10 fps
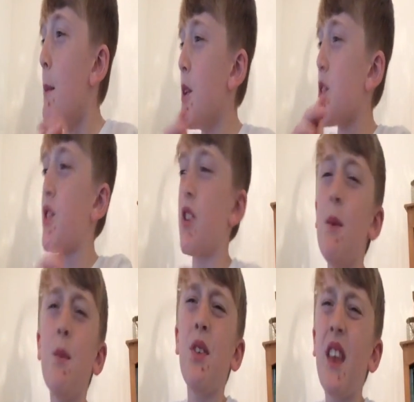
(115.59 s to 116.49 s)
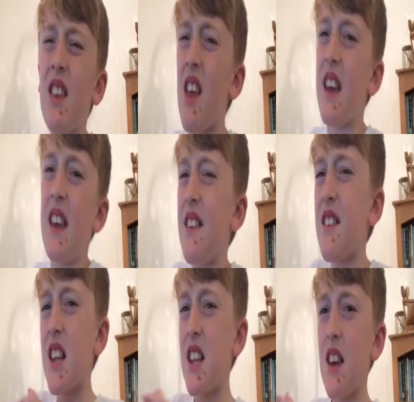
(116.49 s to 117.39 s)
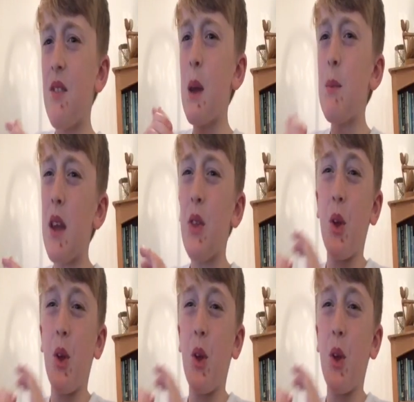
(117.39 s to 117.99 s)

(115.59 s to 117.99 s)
but something that isn't giving me